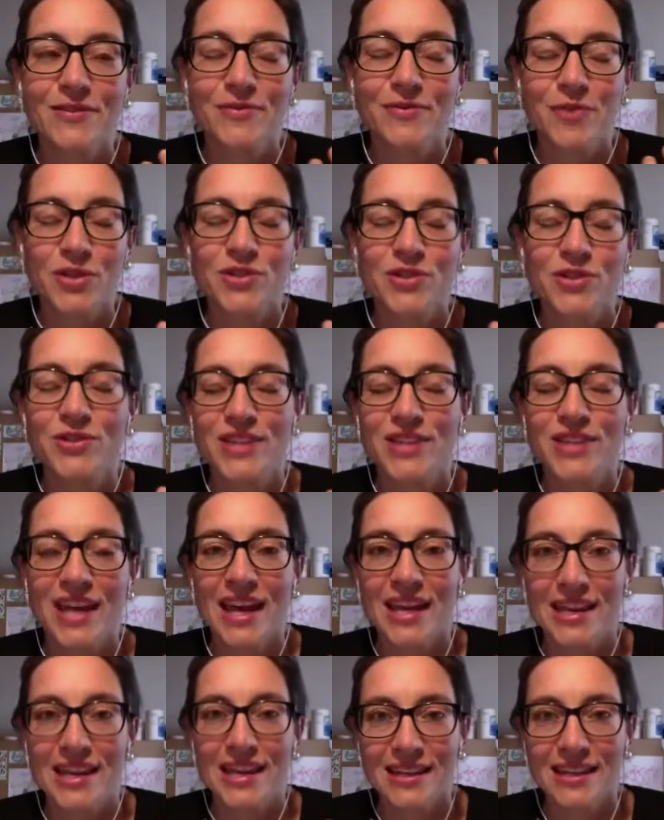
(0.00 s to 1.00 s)
for
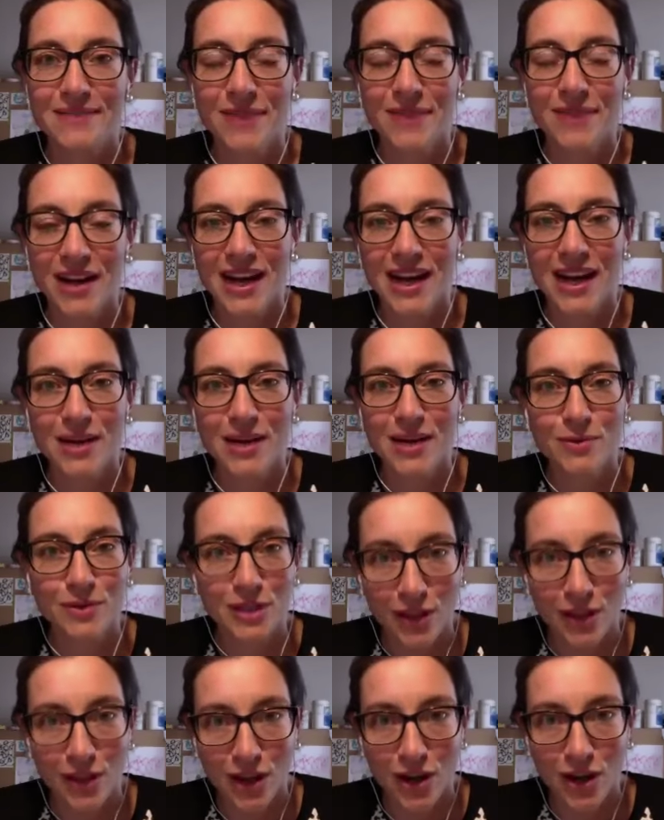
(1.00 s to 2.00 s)
today, I would
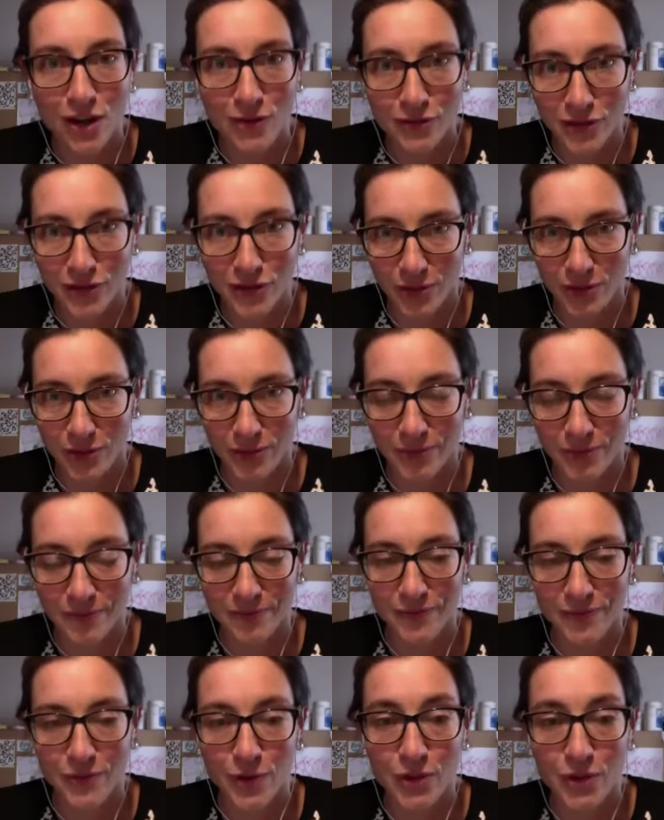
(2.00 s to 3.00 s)
love
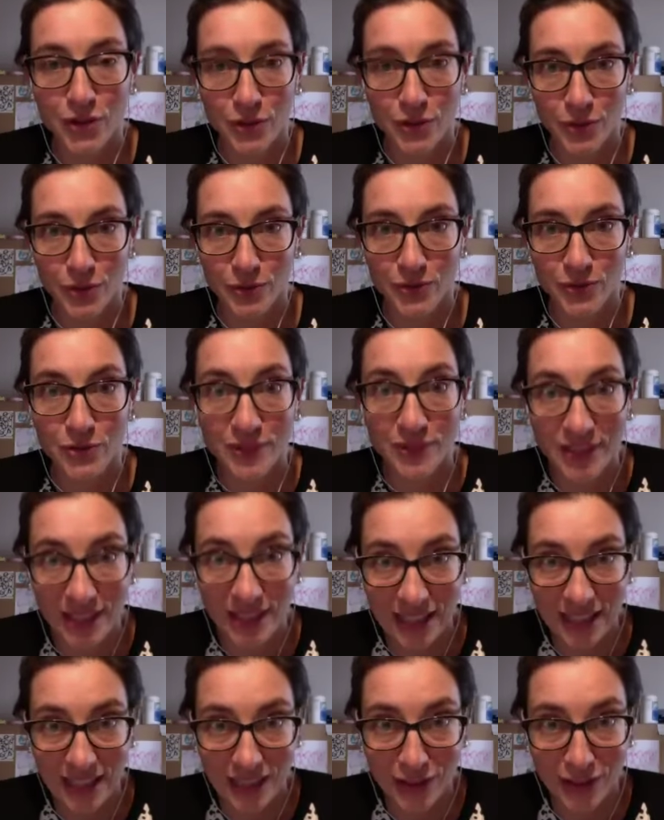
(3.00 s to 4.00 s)
for you to
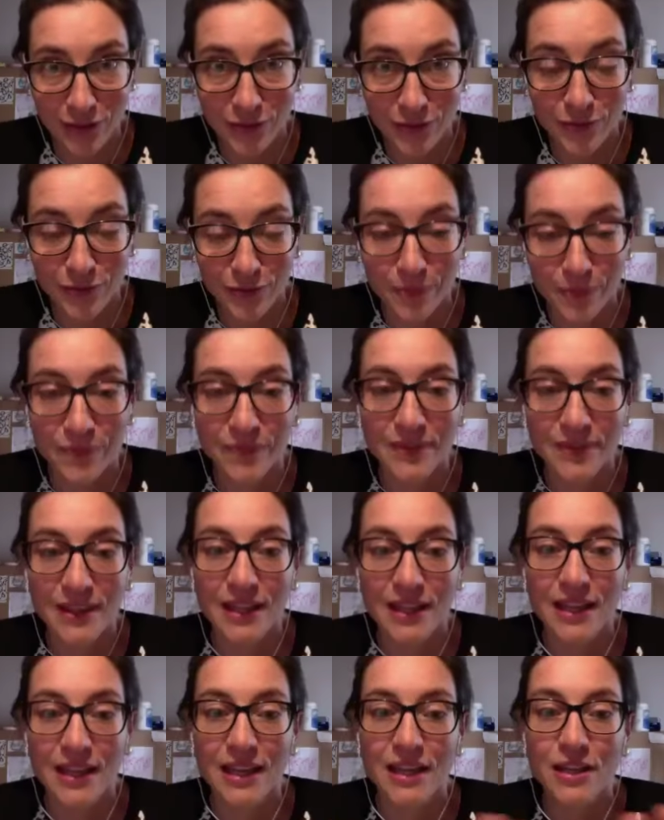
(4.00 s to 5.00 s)
leave
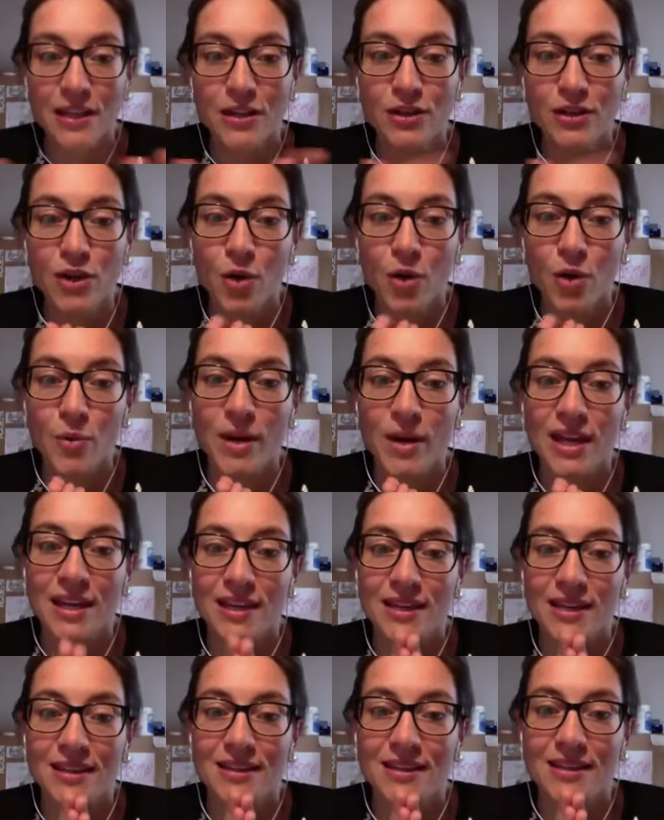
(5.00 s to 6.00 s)

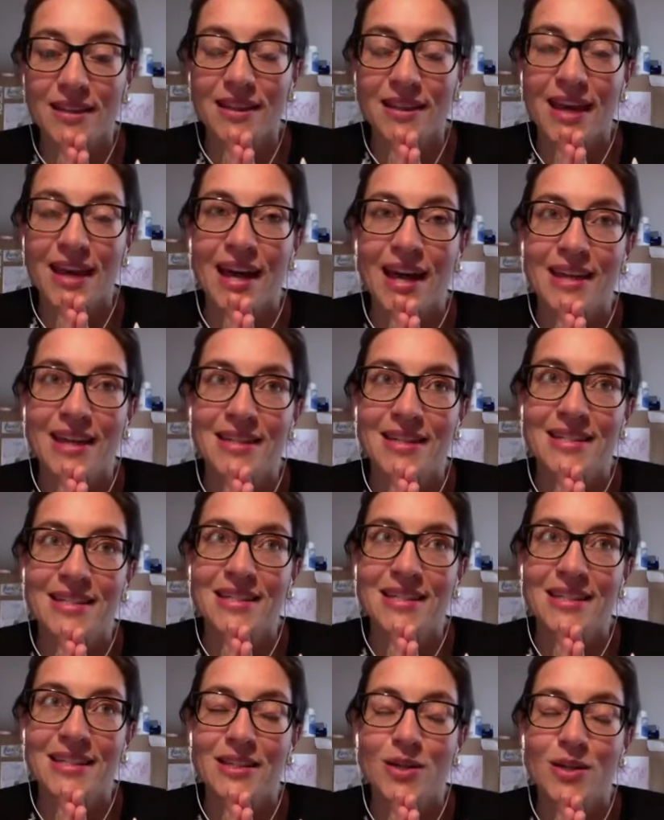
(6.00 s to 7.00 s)
knowing that
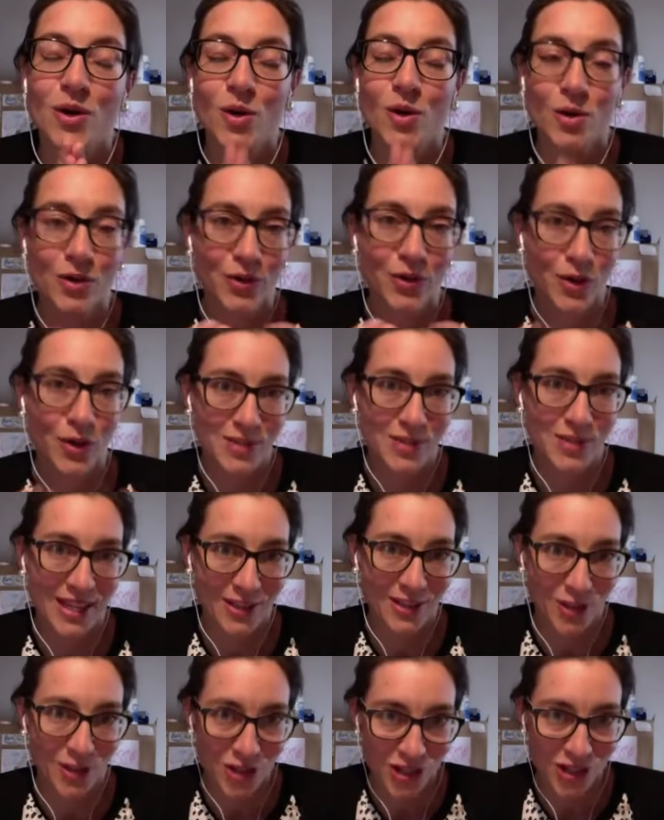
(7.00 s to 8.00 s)
all those
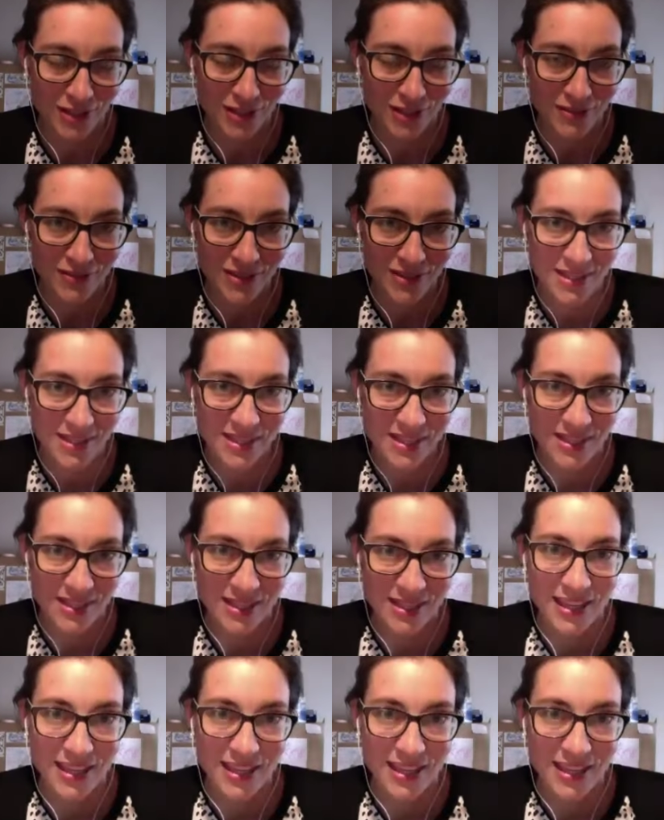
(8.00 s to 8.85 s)
inner shifts,